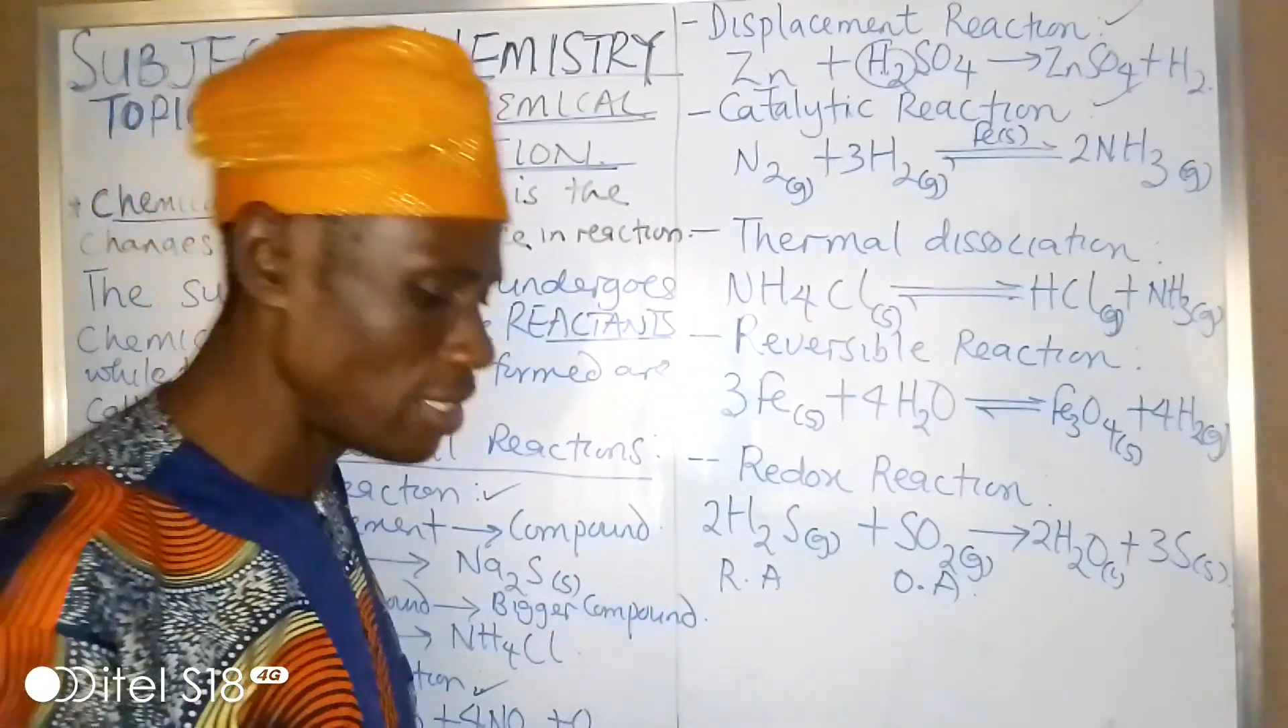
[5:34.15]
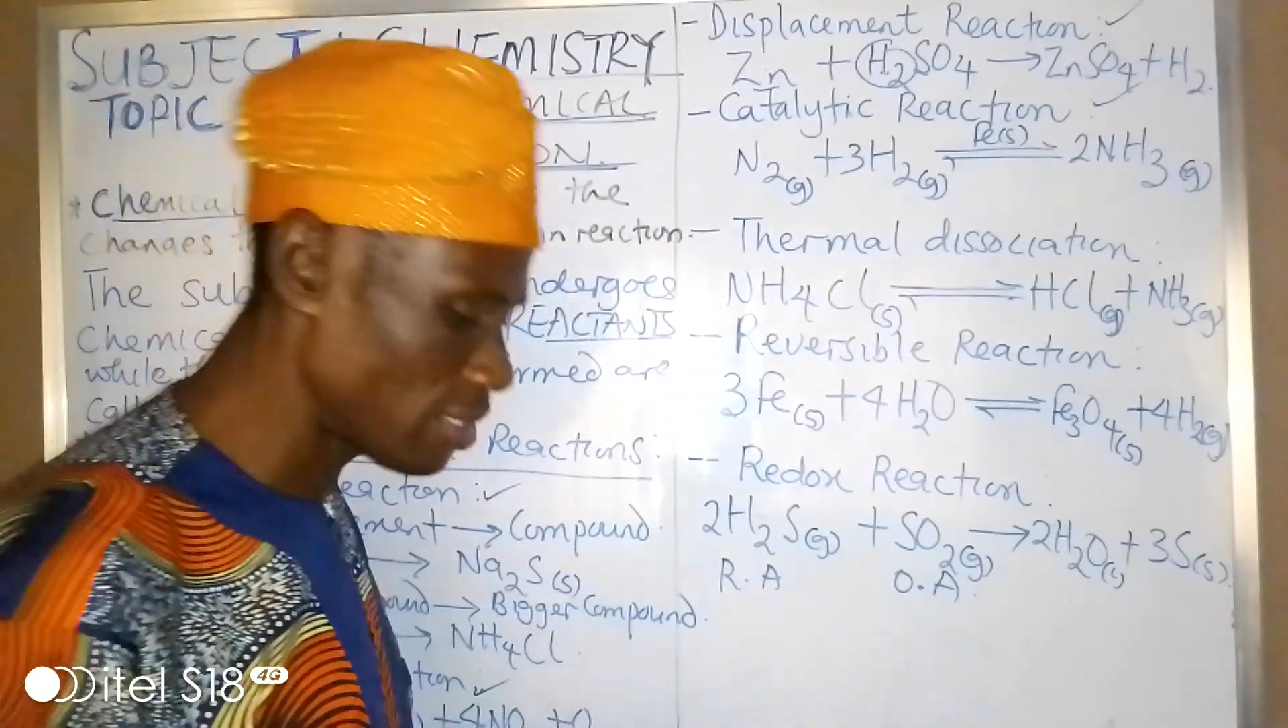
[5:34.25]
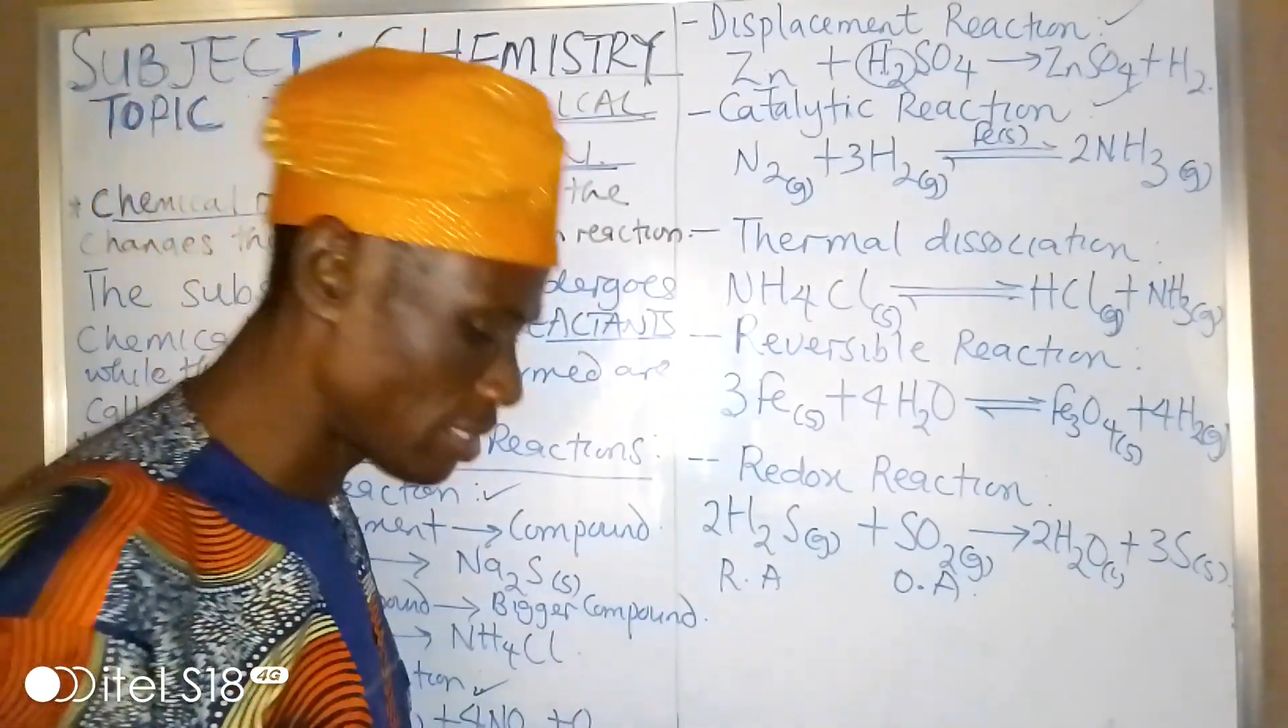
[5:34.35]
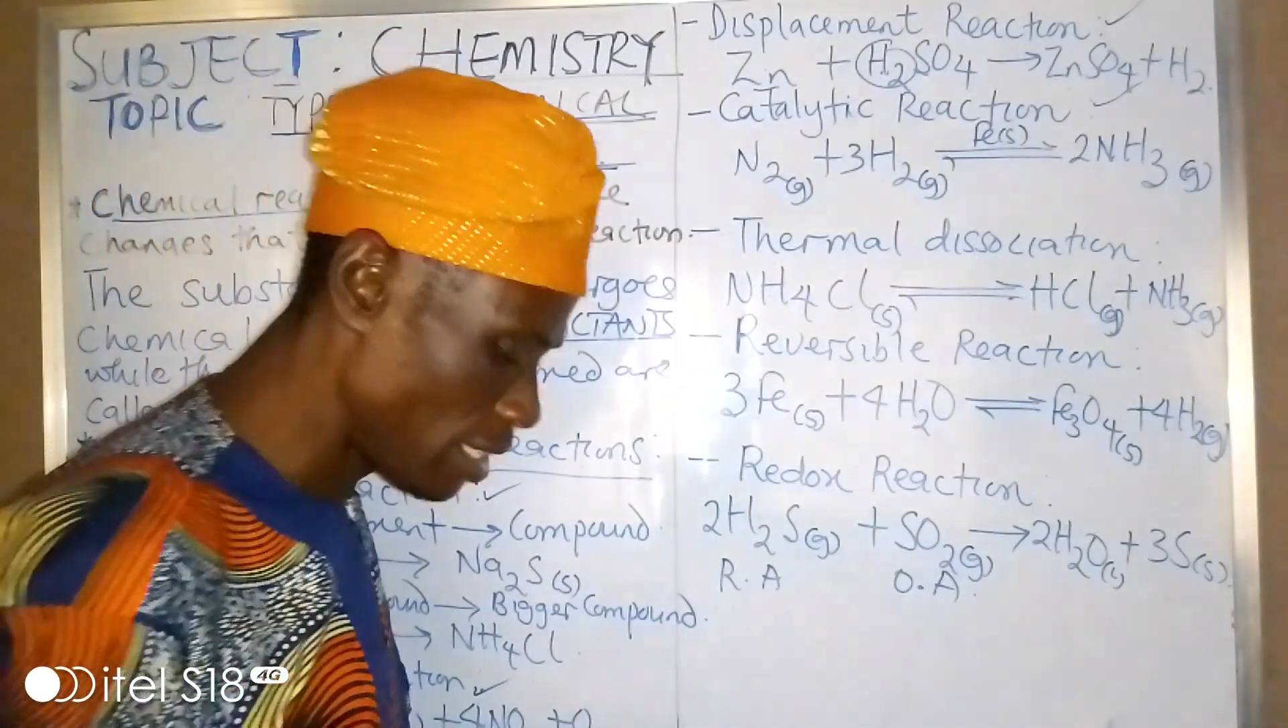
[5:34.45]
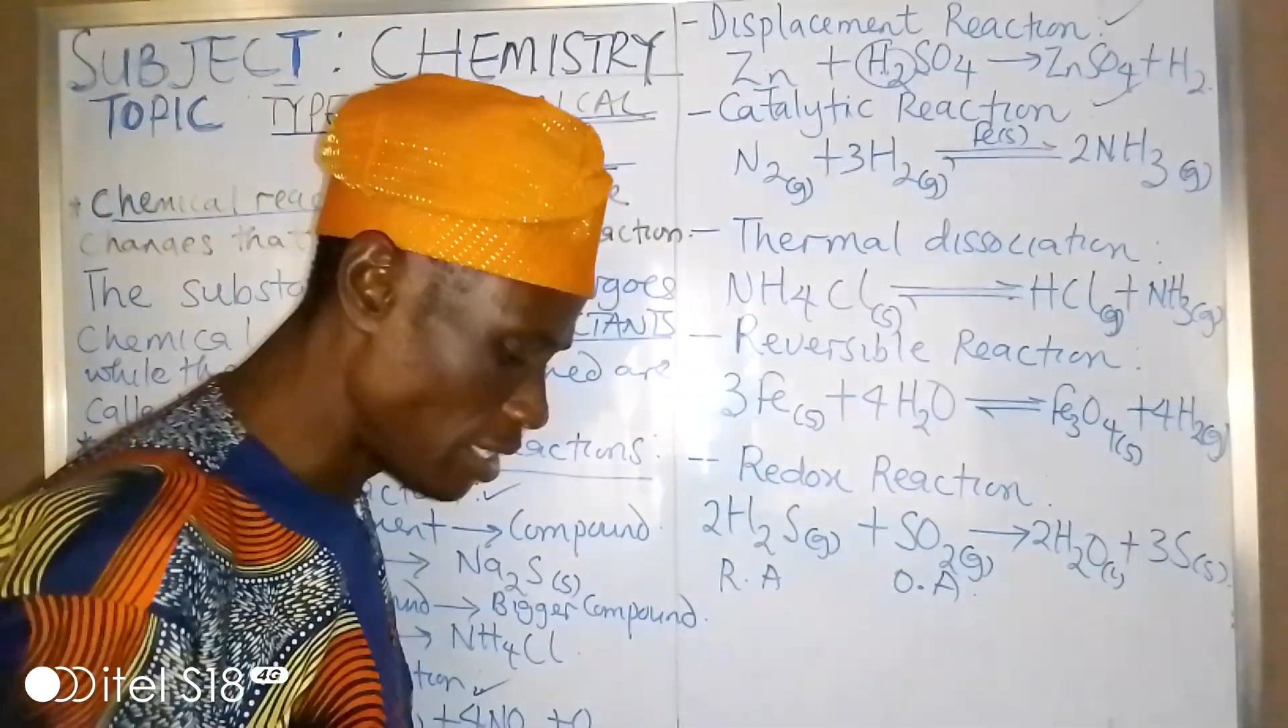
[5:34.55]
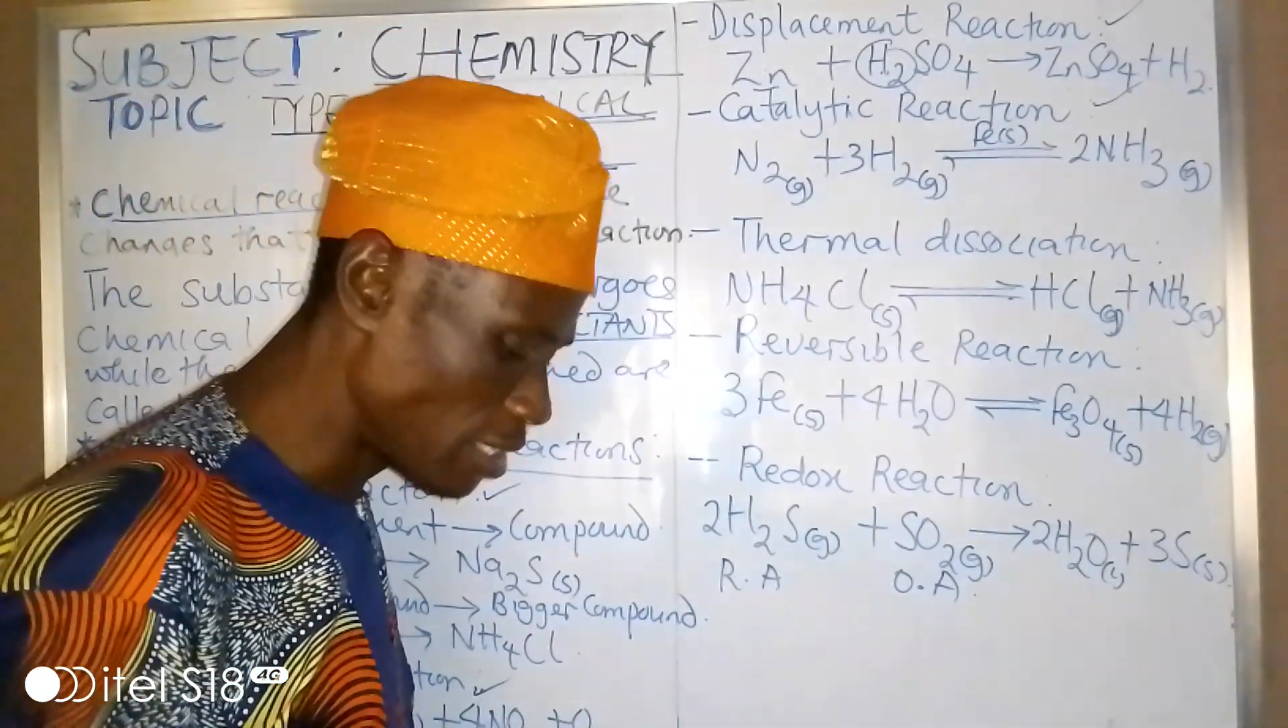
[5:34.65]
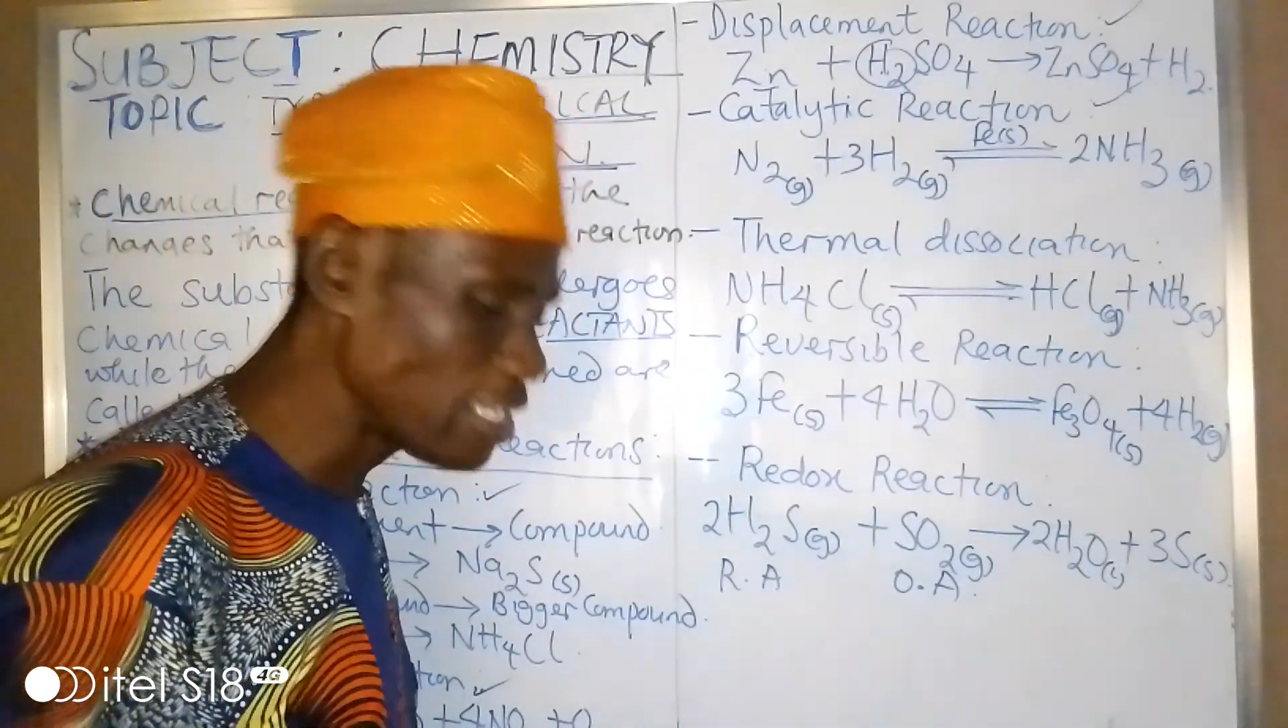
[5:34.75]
means a